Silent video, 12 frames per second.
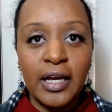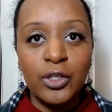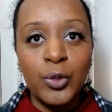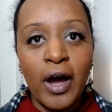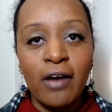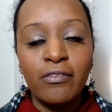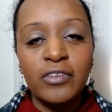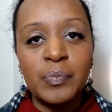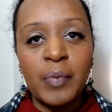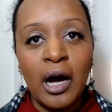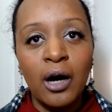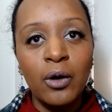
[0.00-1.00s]
You have this
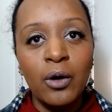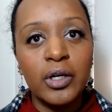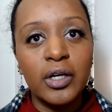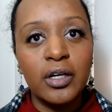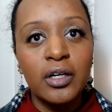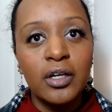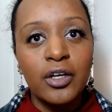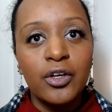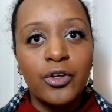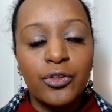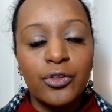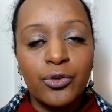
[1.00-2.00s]
power
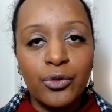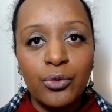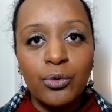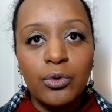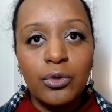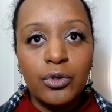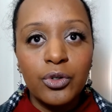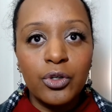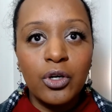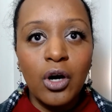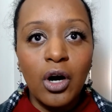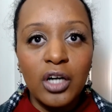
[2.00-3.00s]
through your
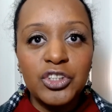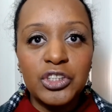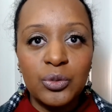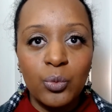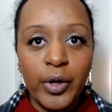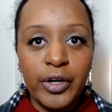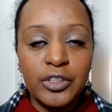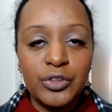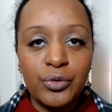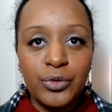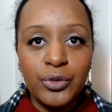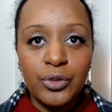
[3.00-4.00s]
conscious awareness,
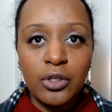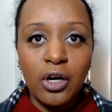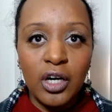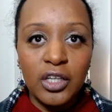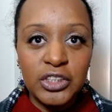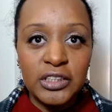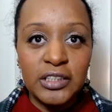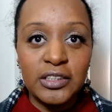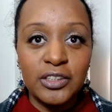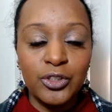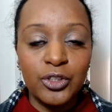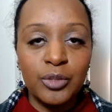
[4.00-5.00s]
through your consciousness
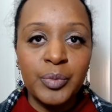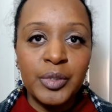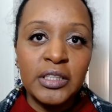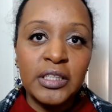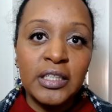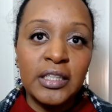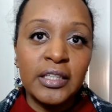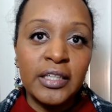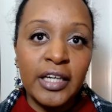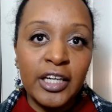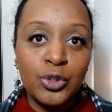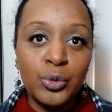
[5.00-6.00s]
and your ability to
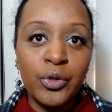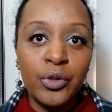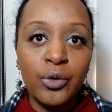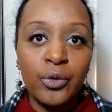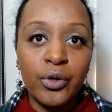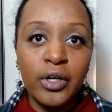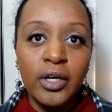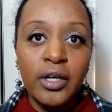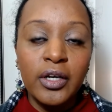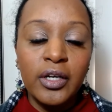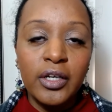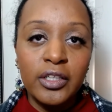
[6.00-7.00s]
engage with your
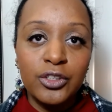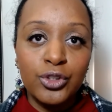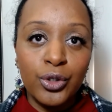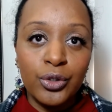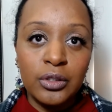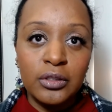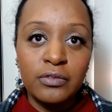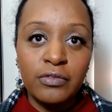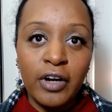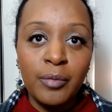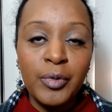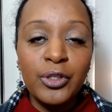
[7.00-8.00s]
internal
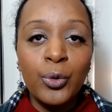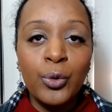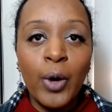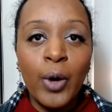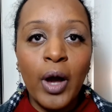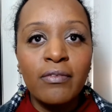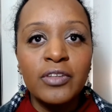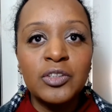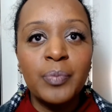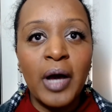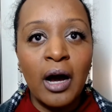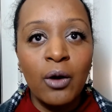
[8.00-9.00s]
environment. You have this
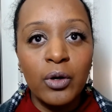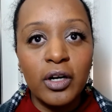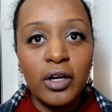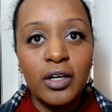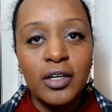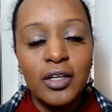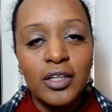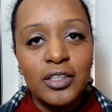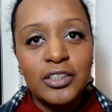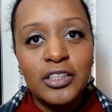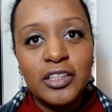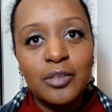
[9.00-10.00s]
power
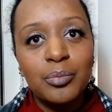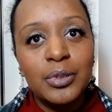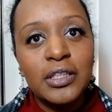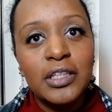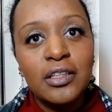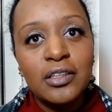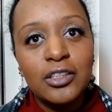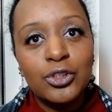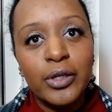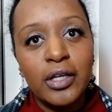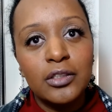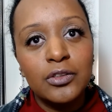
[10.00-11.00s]
to completely
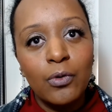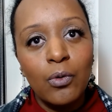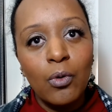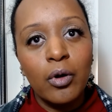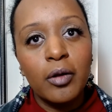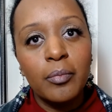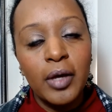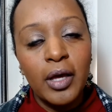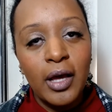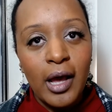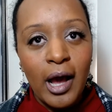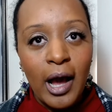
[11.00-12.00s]
transform
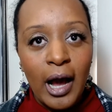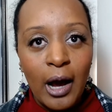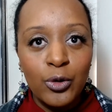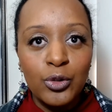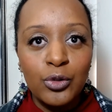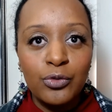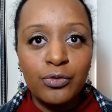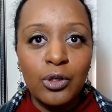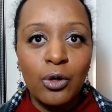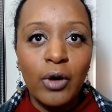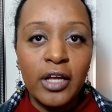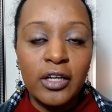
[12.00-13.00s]
how you
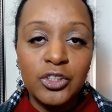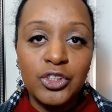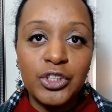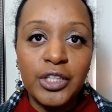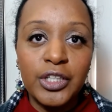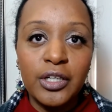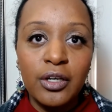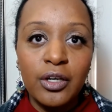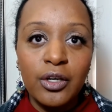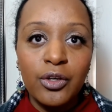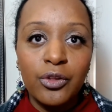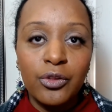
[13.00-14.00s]
flow energy
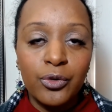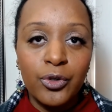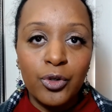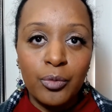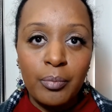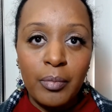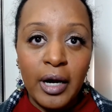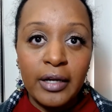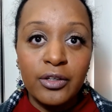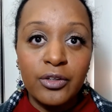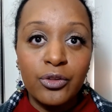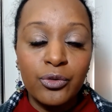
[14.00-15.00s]
through your
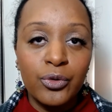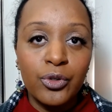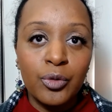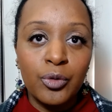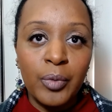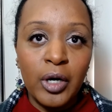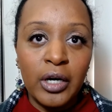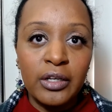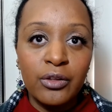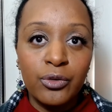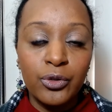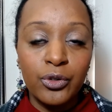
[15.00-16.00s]
mind, through your body,
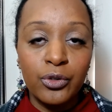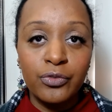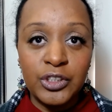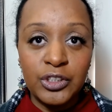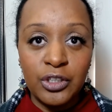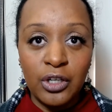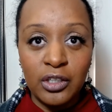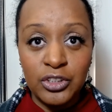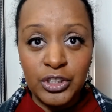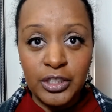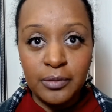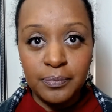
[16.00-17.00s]
through your
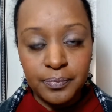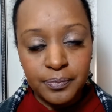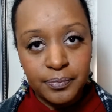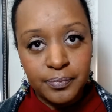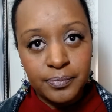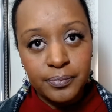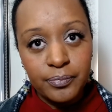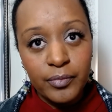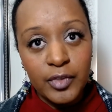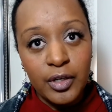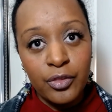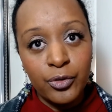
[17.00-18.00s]
physiology,
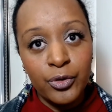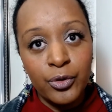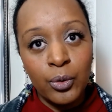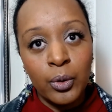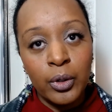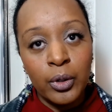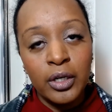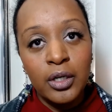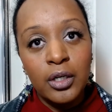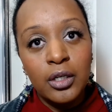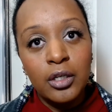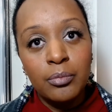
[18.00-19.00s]
and through your
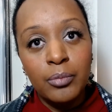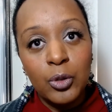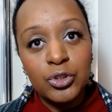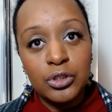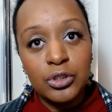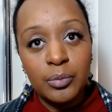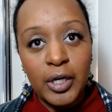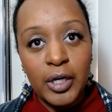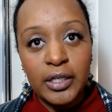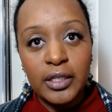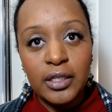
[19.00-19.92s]
emotional body.